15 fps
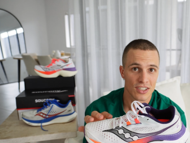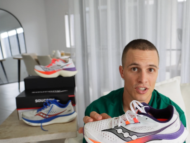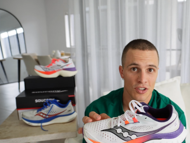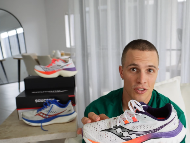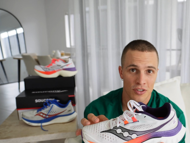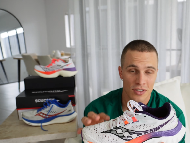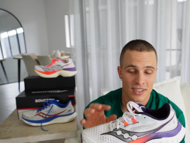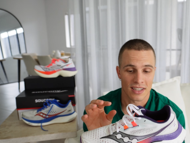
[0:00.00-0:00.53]
to
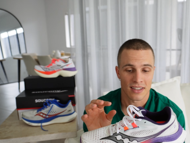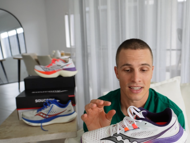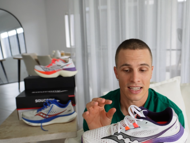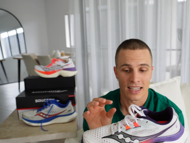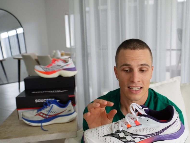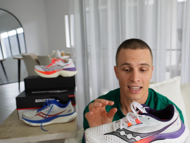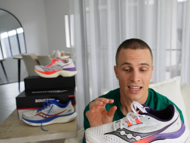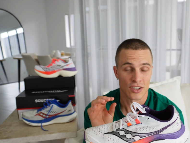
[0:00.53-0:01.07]
use
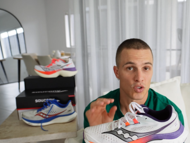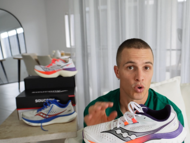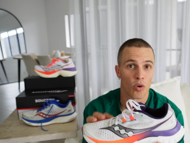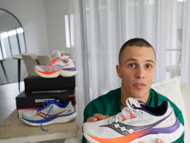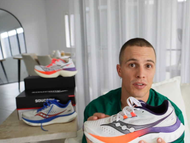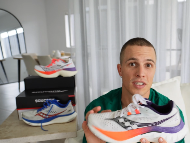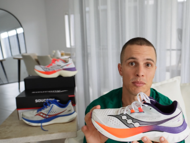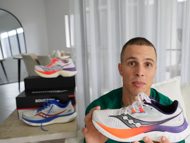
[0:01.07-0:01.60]
the
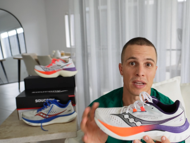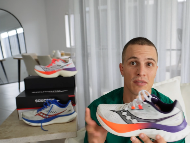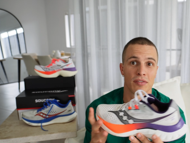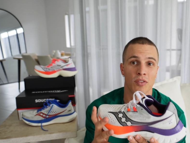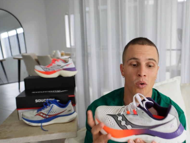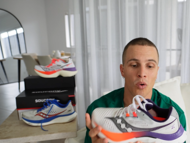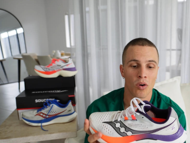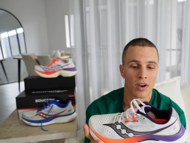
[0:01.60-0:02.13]
Endorphin Speed
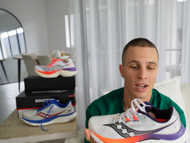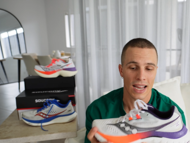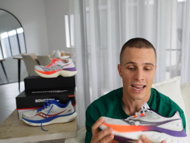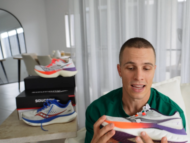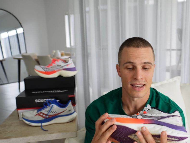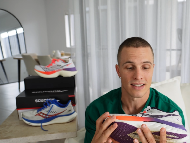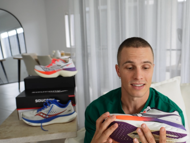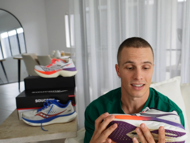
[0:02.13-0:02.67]
4,
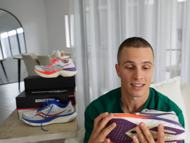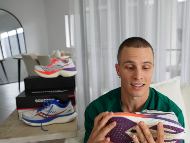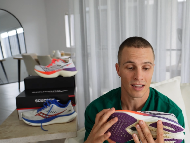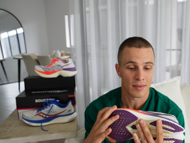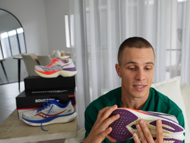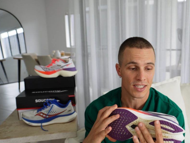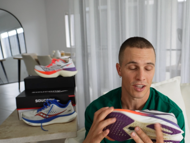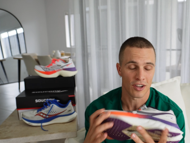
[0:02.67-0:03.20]
and let
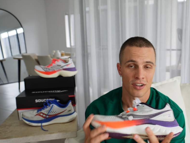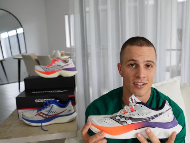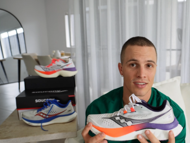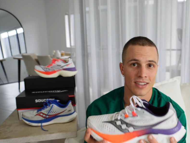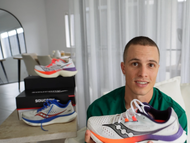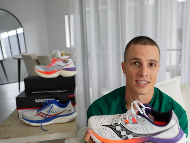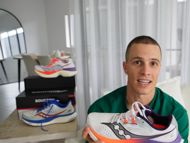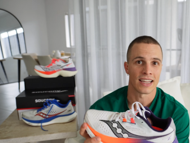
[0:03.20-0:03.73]
me tell you,
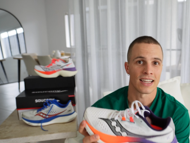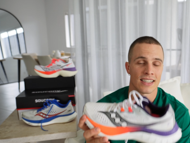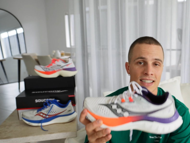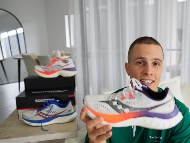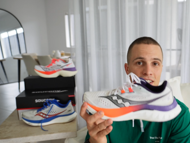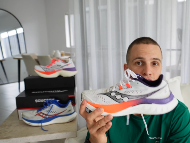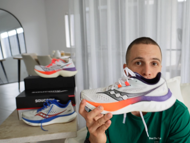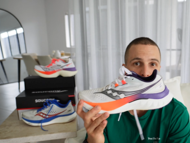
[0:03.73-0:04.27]
this thing is
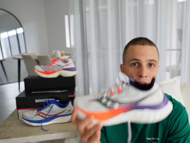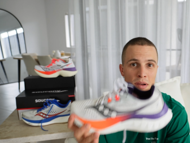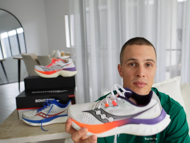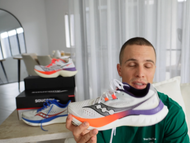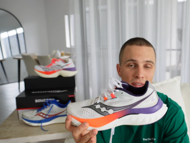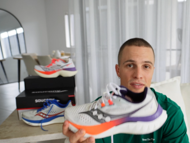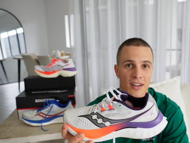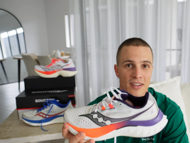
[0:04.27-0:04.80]

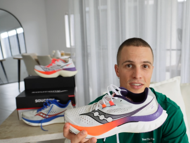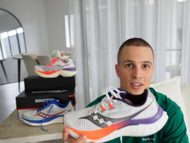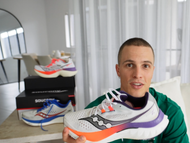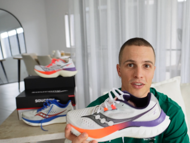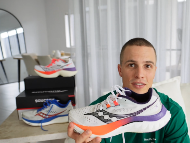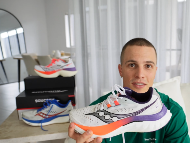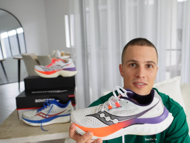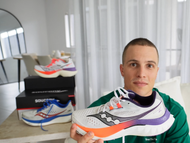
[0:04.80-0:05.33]
extremely fun to
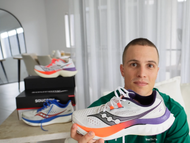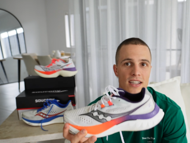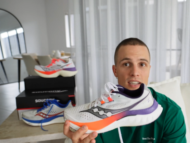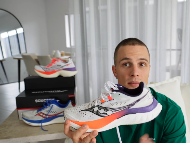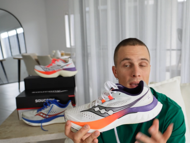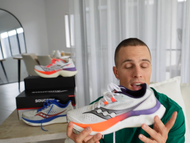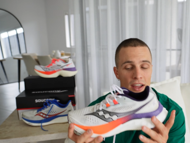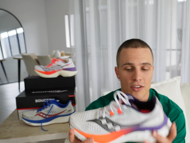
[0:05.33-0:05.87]
use.
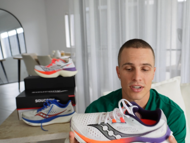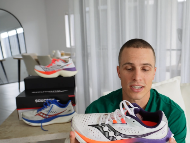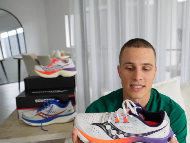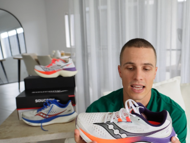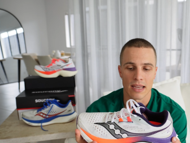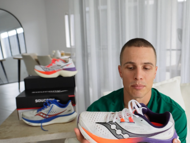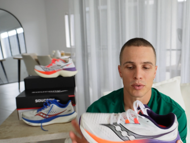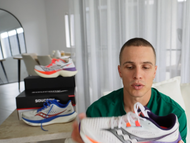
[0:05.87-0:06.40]
Some other
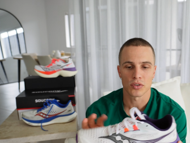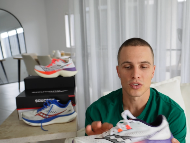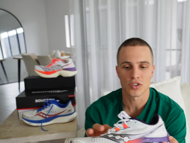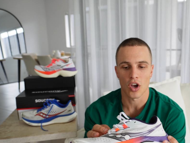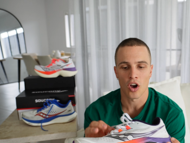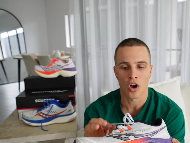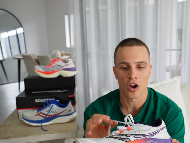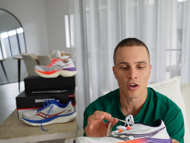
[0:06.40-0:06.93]

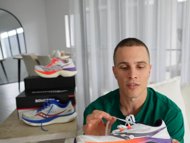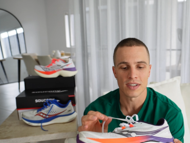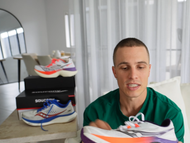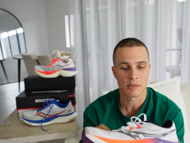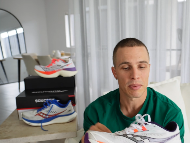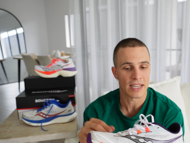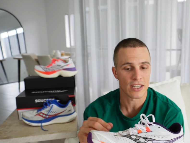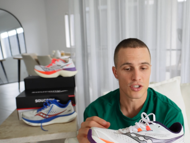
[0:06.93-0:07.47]
examples of
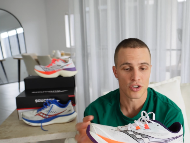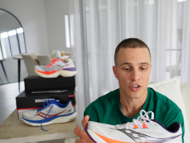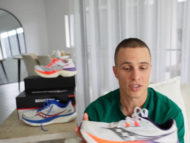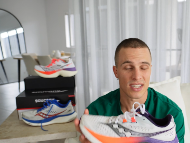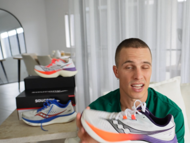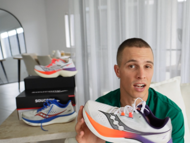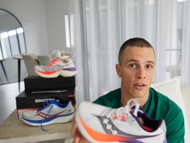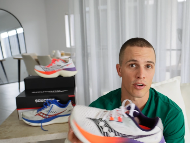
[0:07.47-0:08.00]
speed shoes
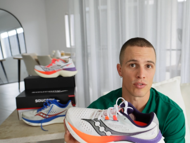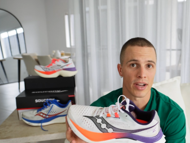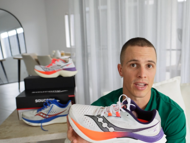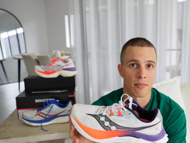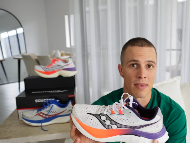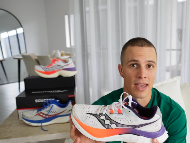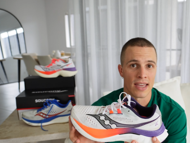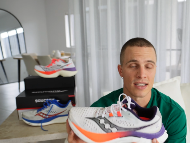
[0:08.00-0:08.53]
that I would
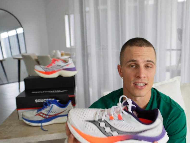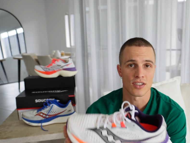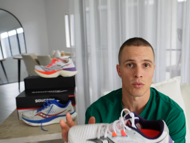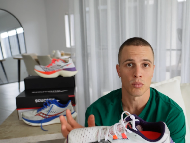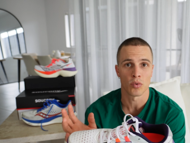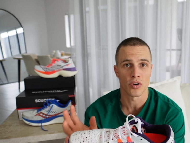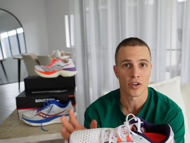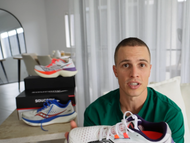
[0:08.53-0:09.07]
recommend
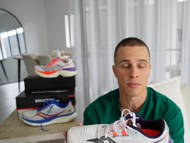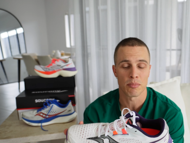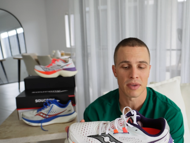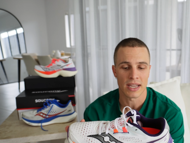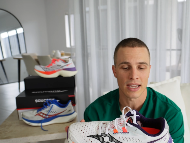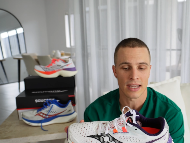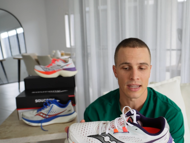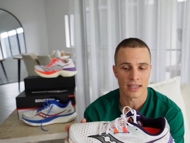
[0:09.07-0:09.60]
would
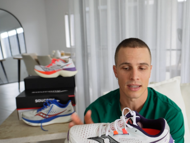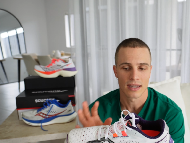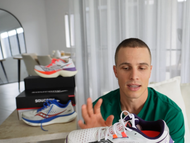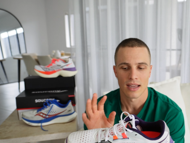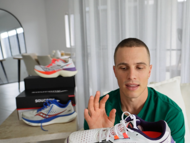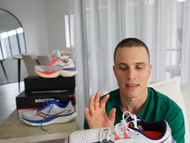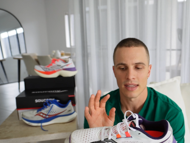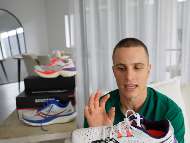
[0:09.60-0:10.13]
be
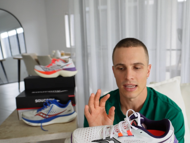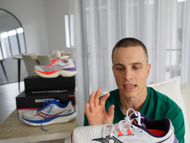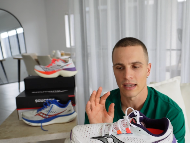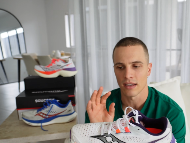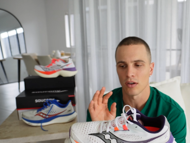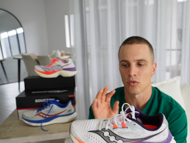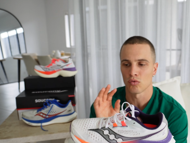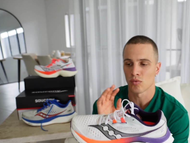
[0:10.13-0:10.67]

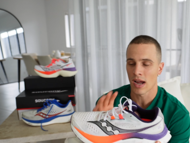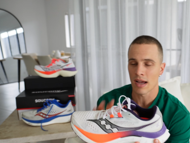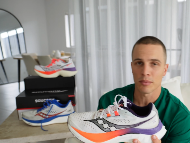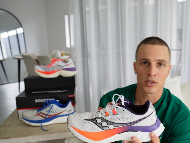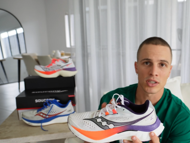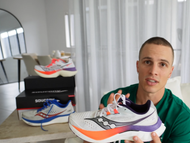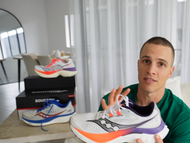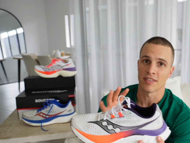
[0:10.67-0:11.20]
the
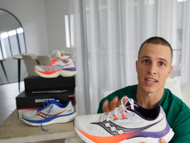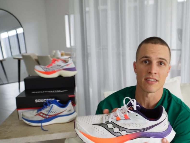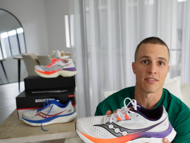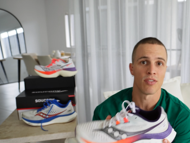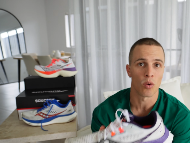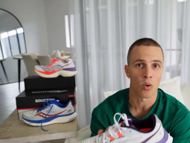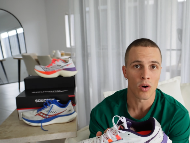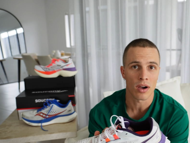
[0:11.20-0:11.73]
Rebel
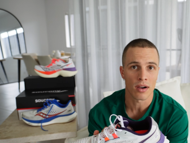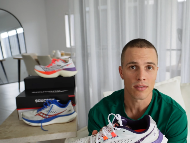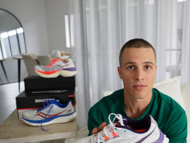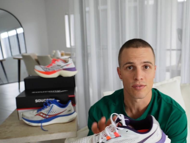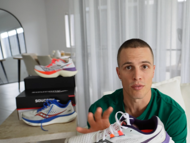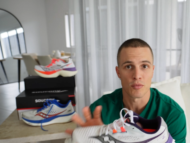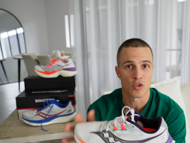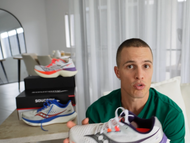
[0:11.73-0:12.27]
V4
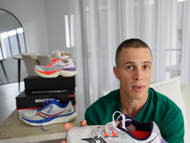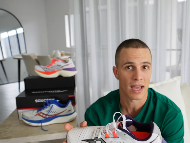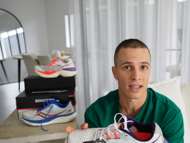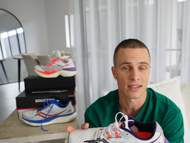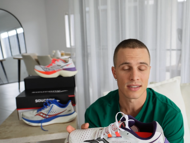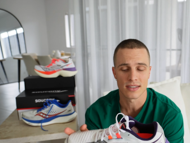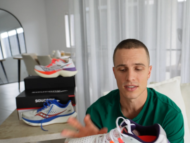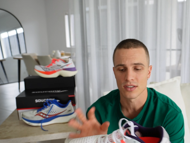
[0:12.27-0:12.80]
from New
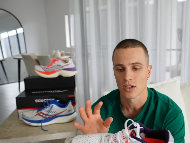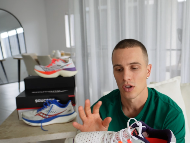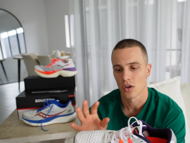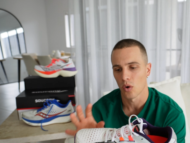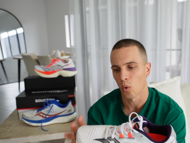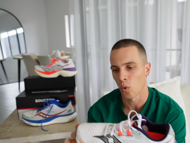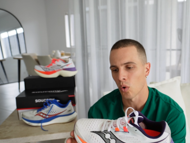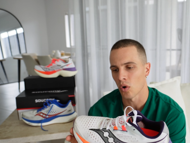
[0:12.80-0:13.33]
Balance
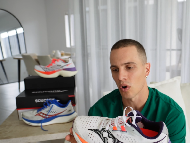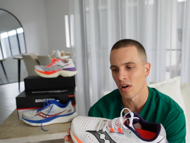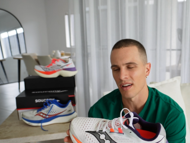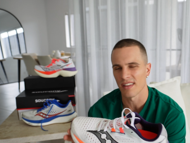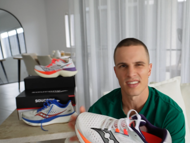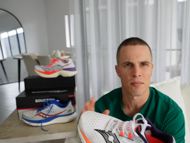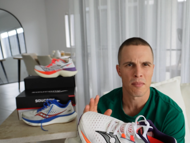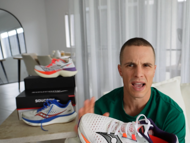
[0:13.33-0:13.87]

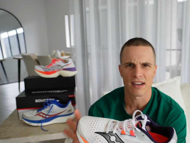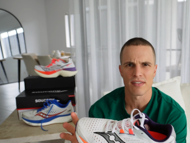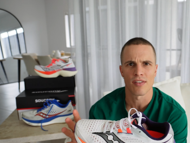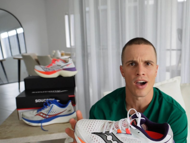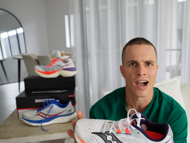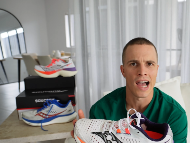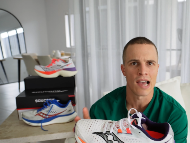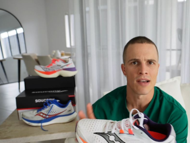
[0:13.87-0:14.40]
or the Mach
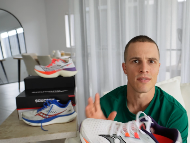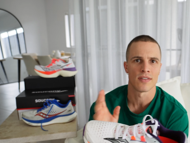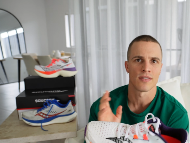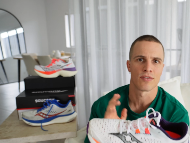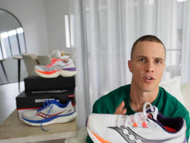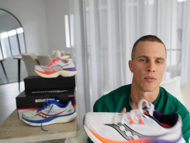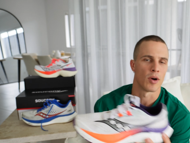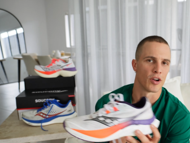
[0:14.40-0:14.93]
5
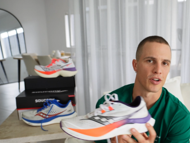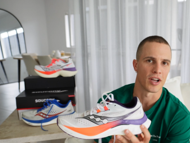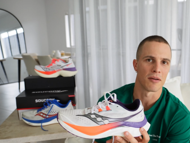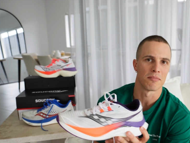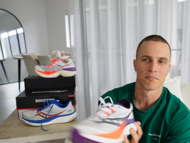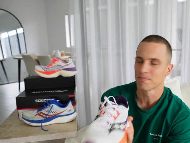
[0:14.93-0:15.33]
from Hoka.